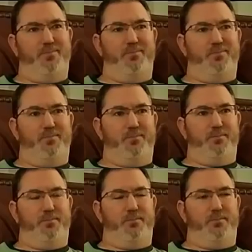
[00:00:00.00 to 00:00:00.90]

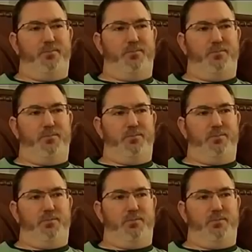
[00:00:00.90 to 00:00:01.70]
Nothing is said.